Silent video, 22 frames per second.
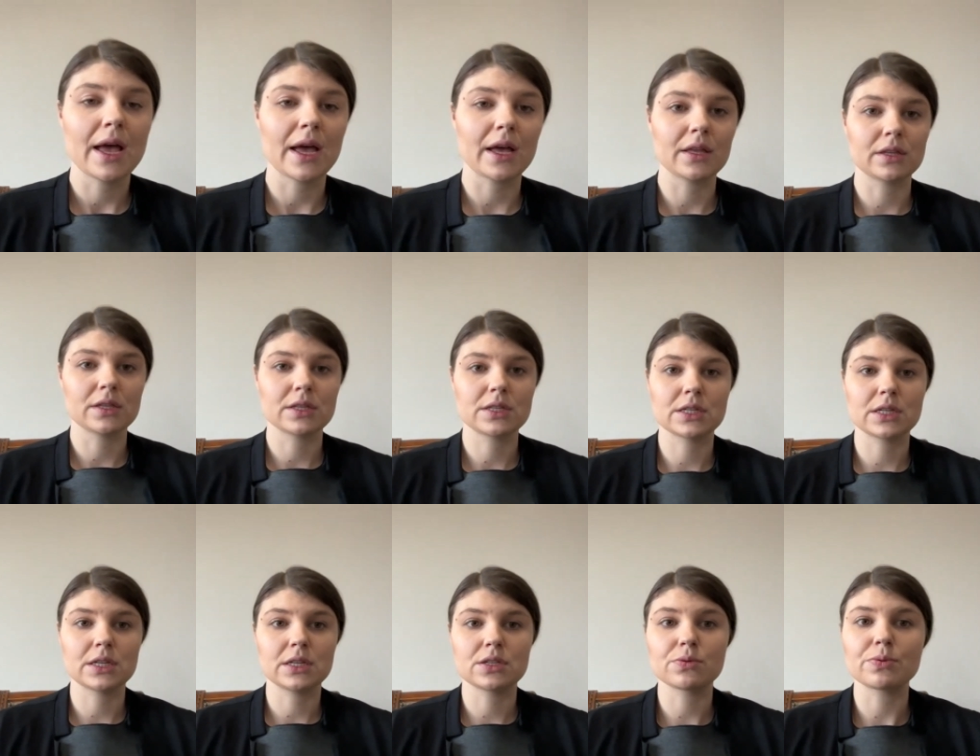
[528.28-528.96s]

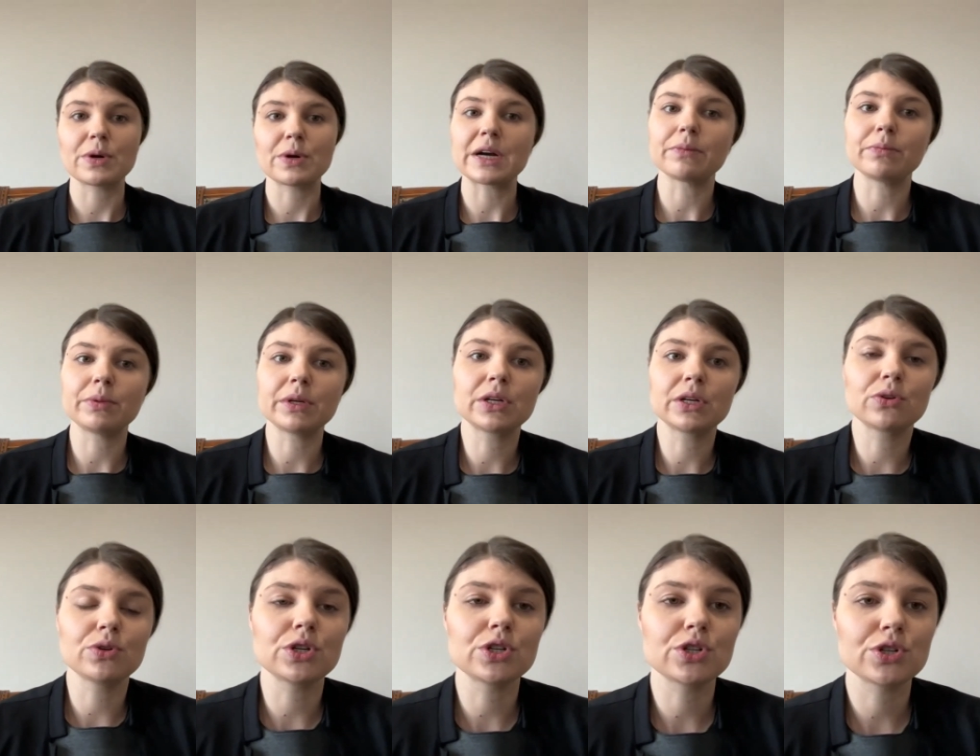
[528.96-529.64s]
and it's very
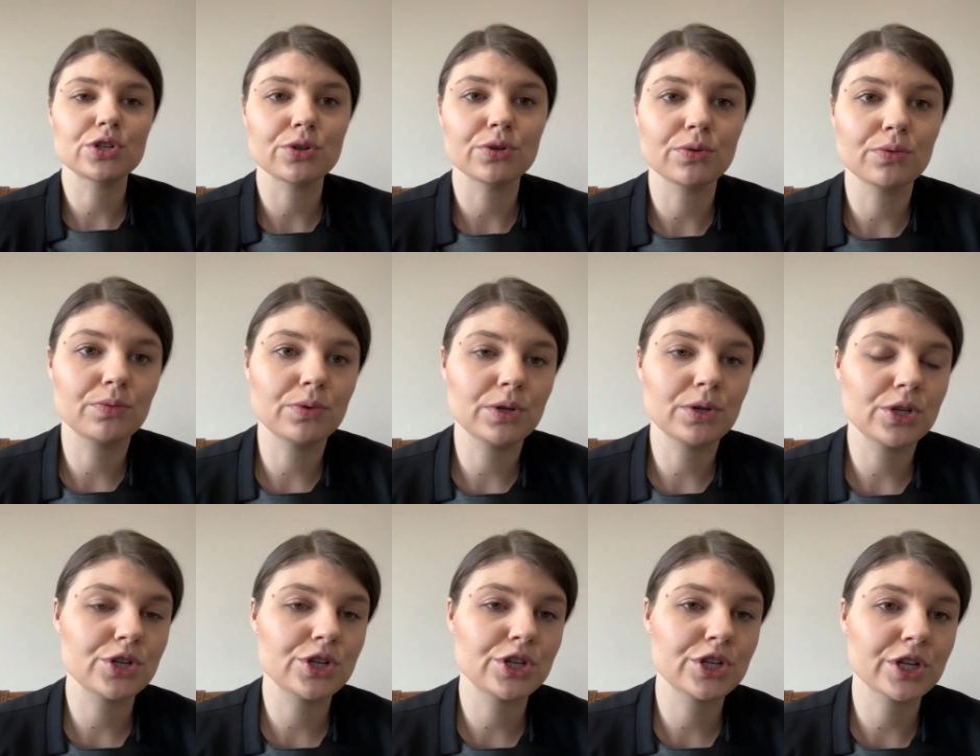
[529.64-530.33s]
big issue
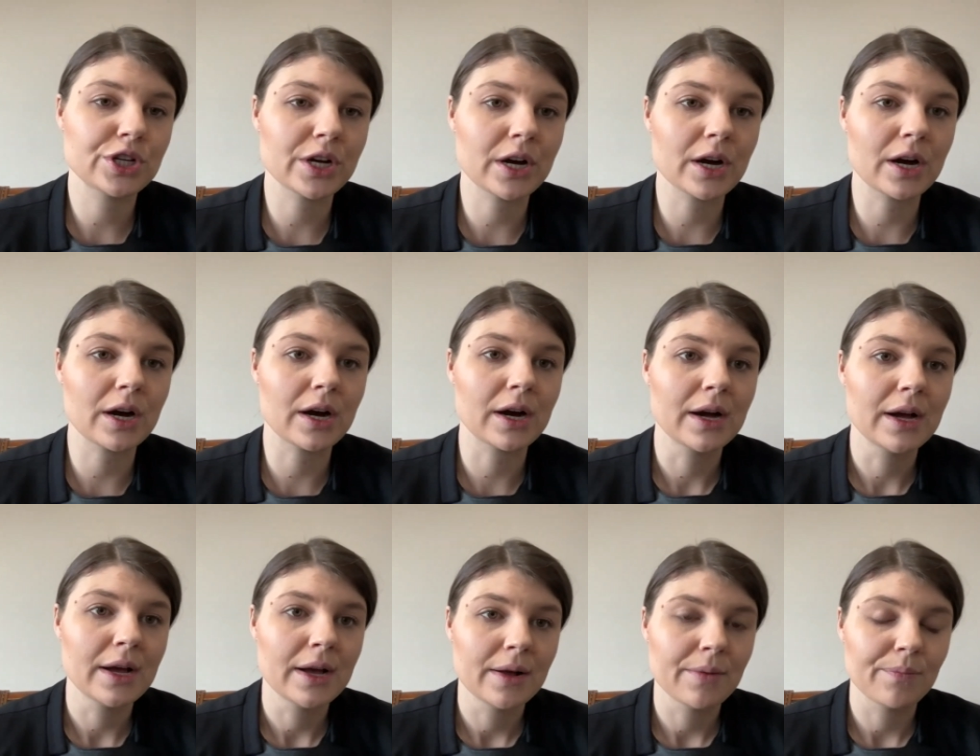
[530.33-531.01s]
which
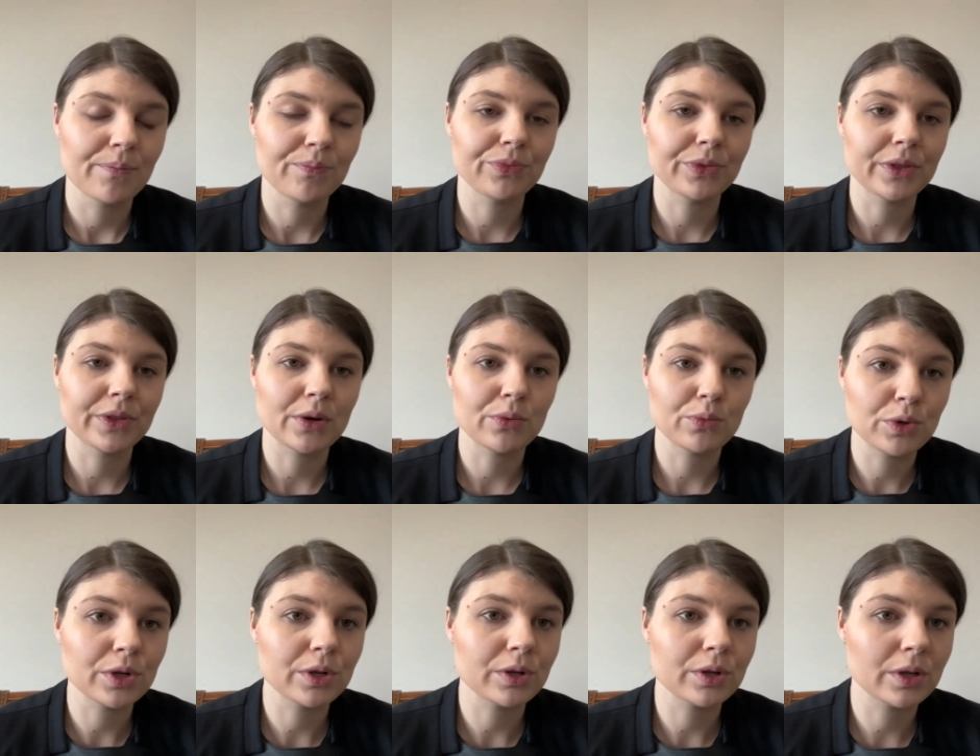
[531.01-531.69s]
uh,
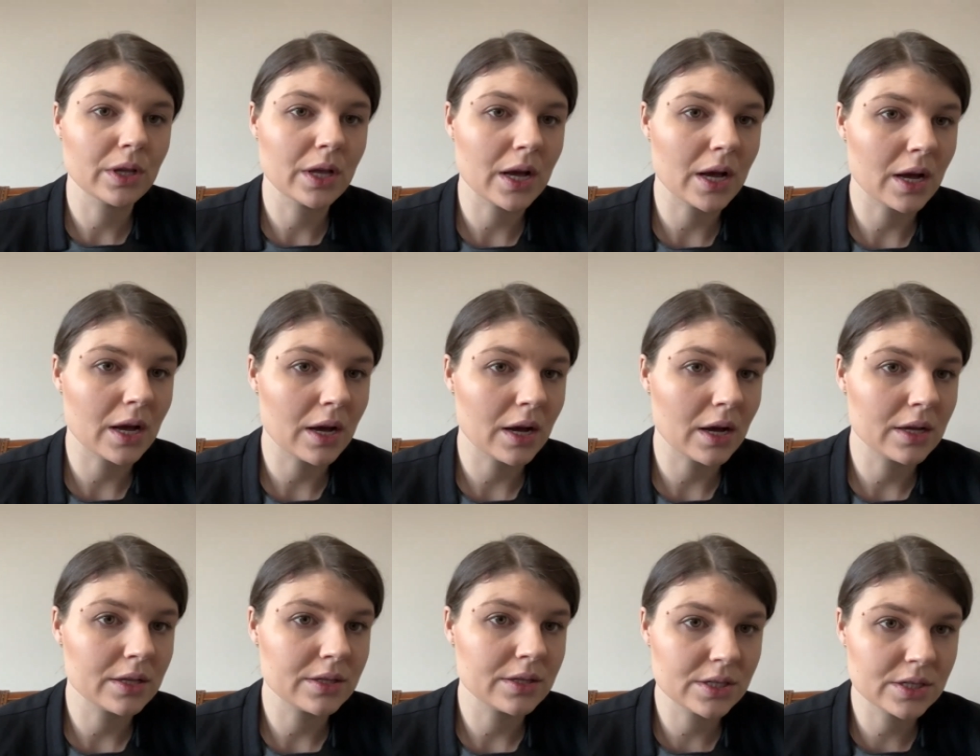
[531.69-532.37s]
mm, will
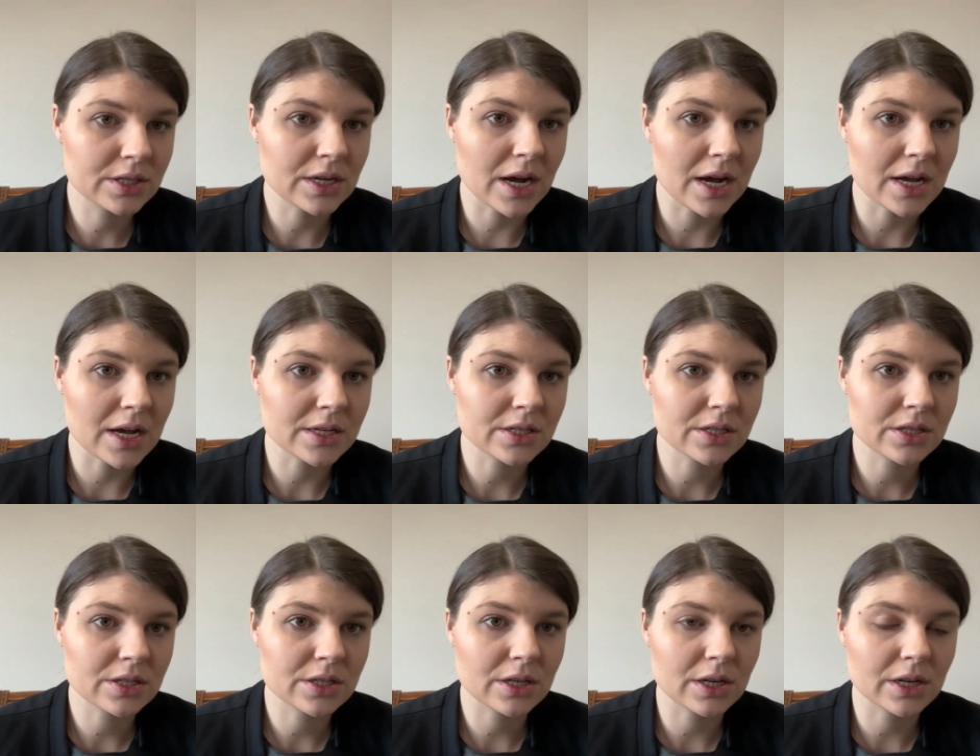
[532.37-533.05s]
uh,
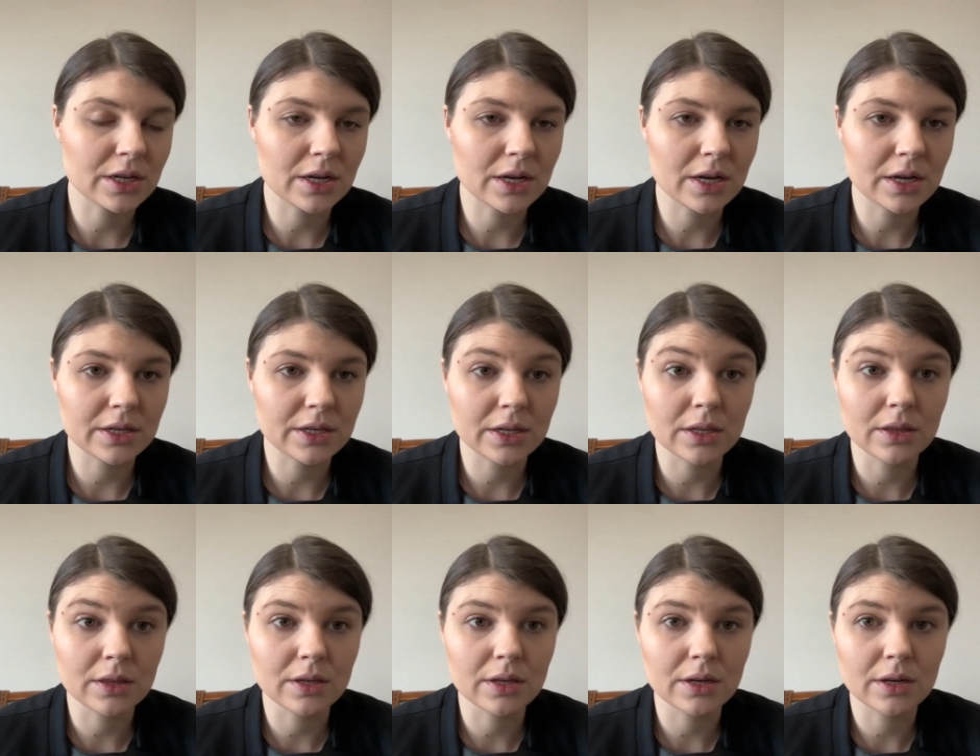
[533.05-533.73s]
discussed uh,
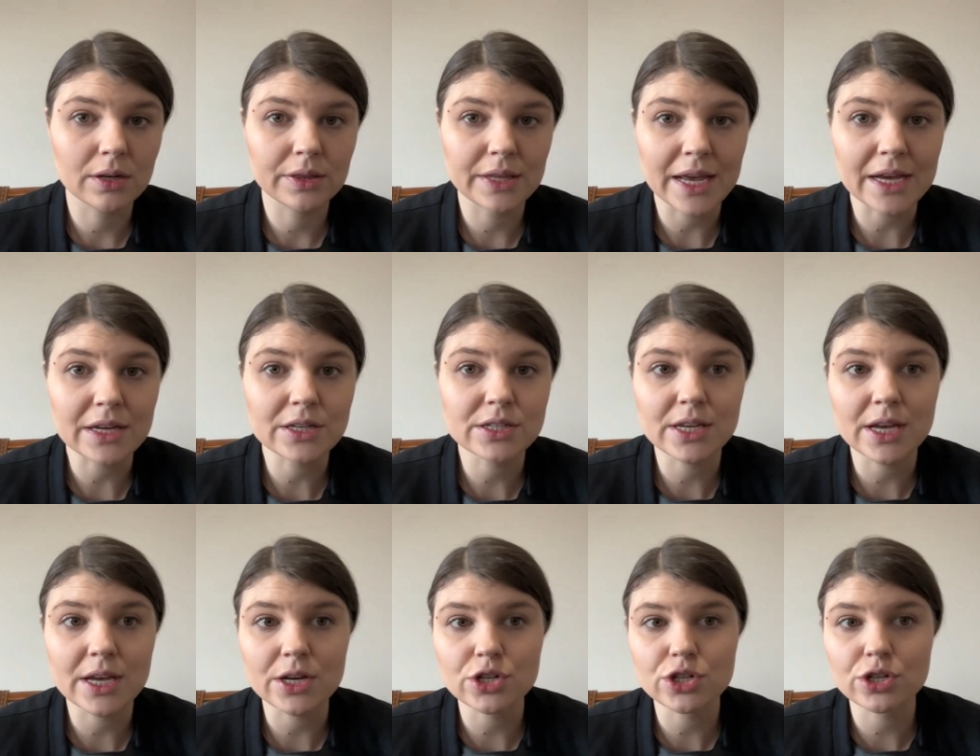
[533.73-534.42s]
in the uh,
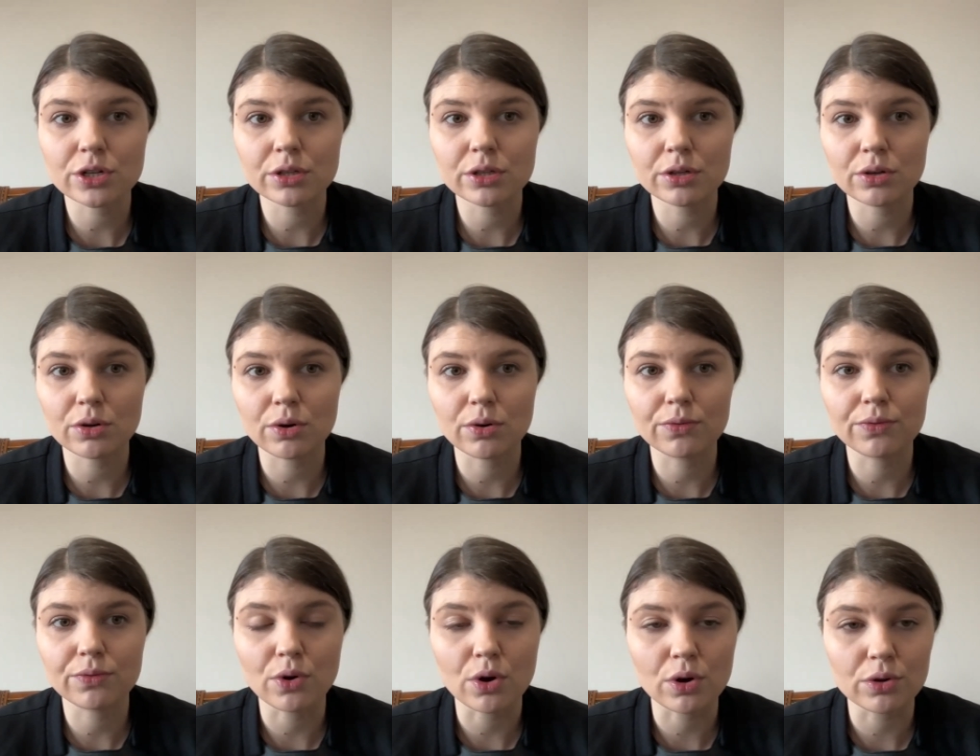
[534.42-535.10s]
next session
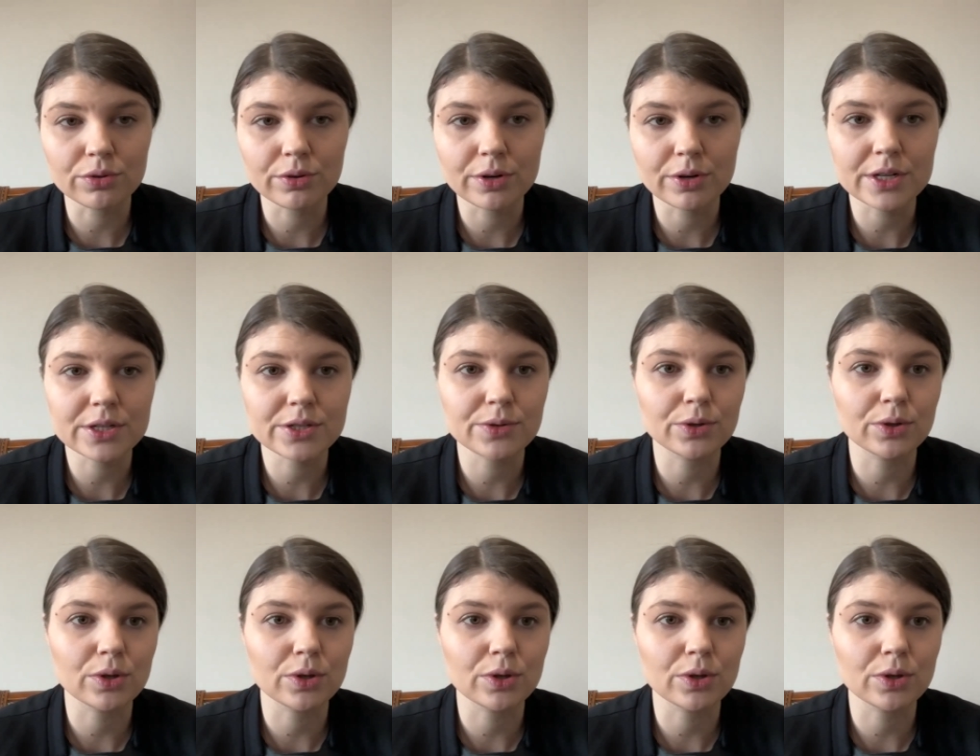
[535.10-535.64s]
of Congress.